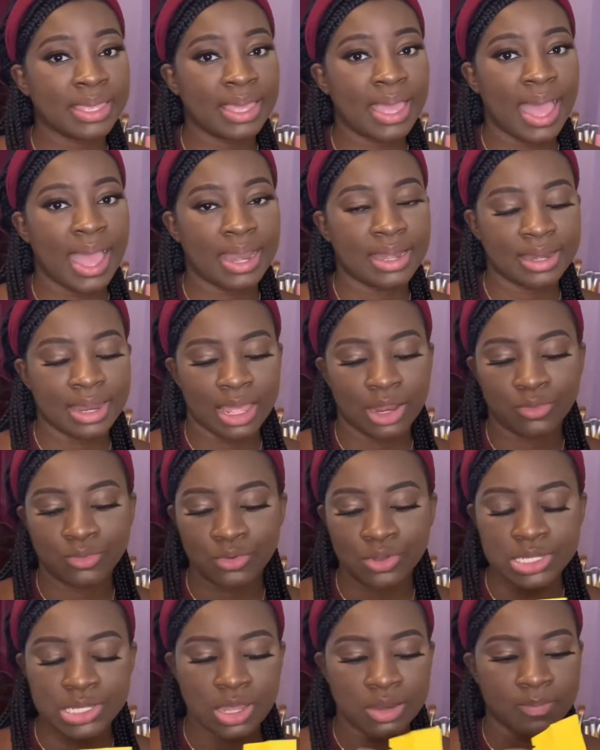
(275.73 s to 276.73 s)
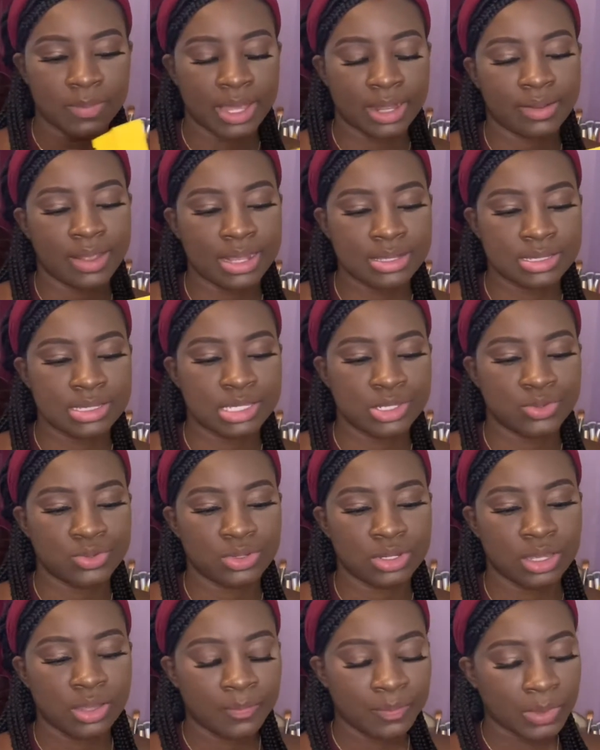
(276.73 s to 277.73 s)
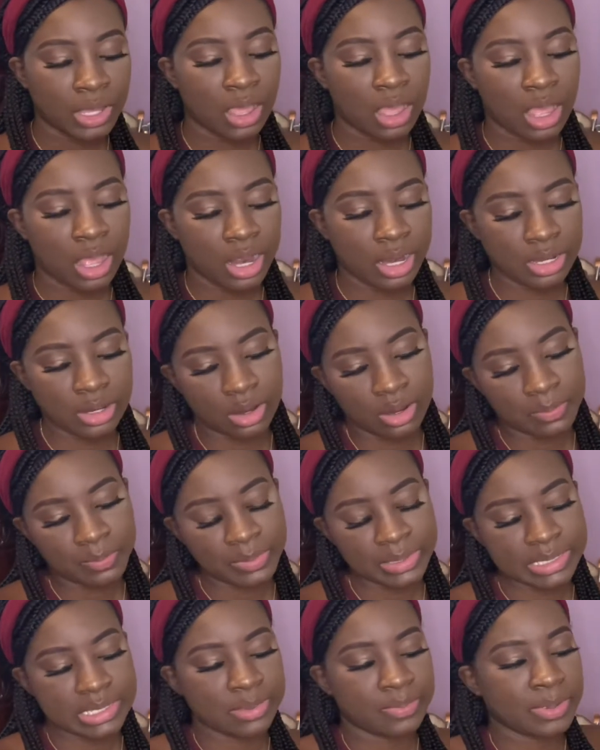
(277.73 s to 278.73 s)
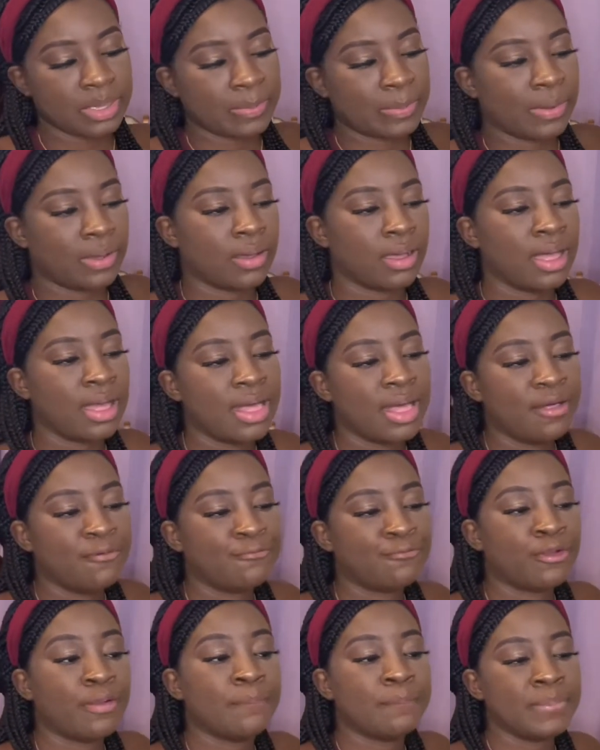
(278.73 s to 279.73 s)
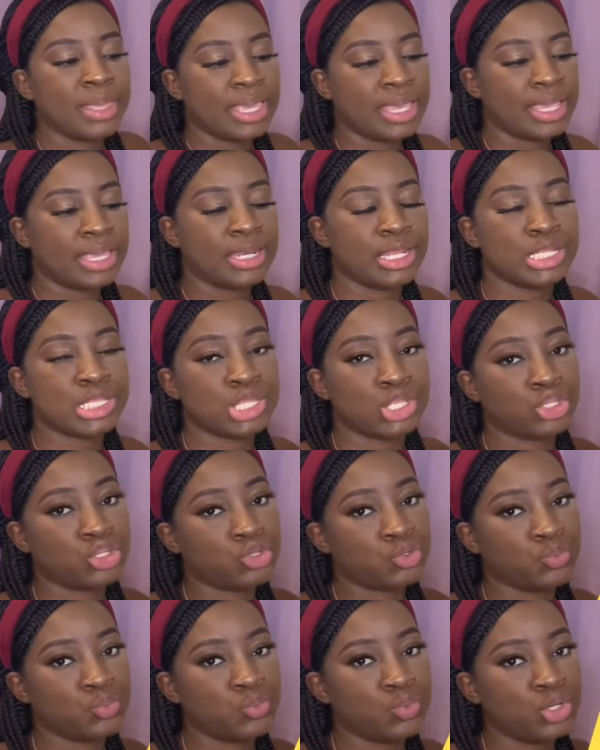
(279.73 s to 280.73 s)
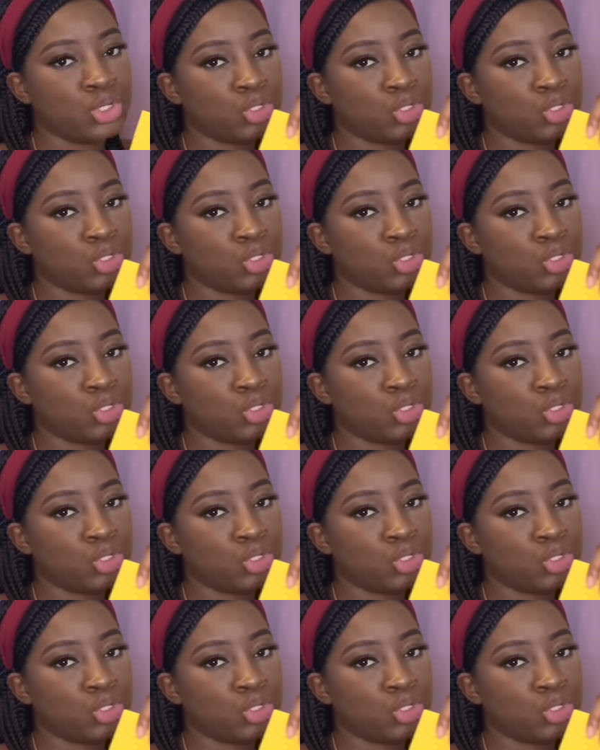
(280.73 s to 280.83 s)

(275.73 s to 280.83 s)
and I wrote on my gratitude card or piece of paper for making it to June